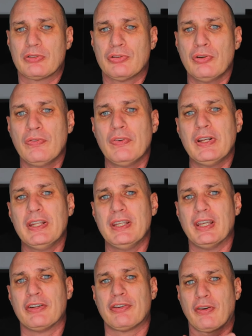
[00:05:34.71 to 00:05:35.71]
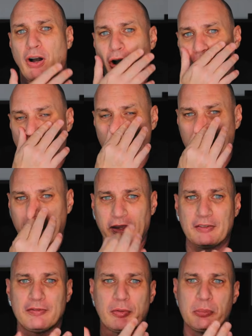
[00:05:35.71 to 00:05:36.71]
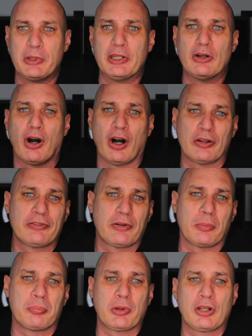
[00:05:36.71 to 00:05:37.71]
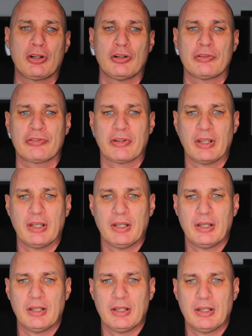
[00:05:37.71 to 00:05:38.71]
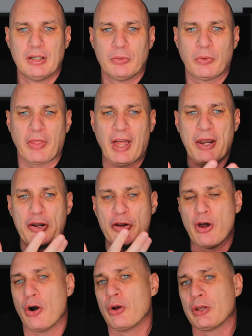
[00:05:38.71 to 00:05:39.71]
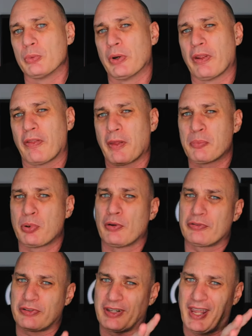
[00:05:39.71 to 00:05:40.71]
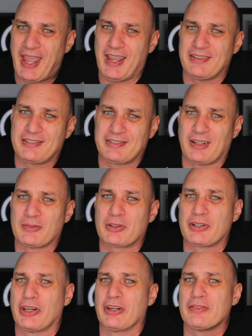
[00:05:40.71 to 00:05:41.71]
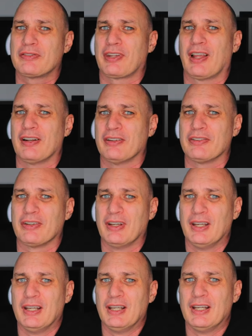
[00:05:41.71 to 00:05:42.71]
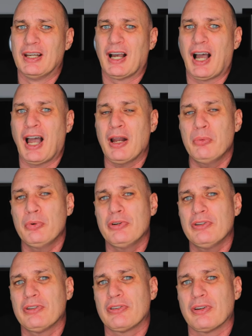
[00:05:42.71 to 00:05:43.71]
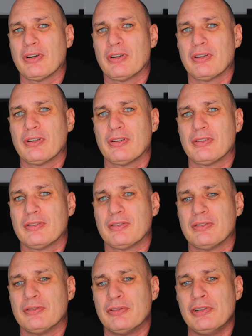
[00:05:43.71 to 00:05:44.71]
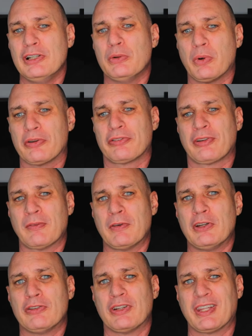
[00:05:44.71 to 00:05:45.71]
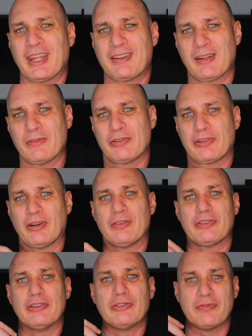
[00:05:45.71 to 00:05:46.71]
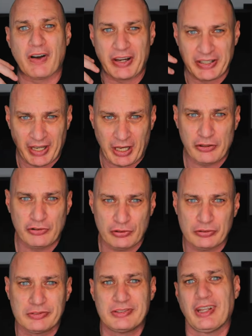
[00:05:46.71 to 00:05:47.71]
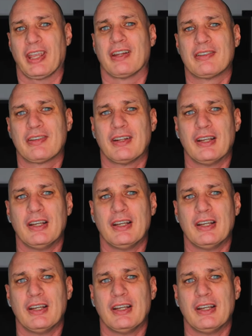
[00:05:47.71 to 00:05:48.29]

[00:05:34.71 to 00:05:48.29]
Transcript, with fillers: truthfully, it's a hard thing for me to answer, because without knowing whether that person has some creative talent, I wouldn't really want somebody to get themselves into financial debt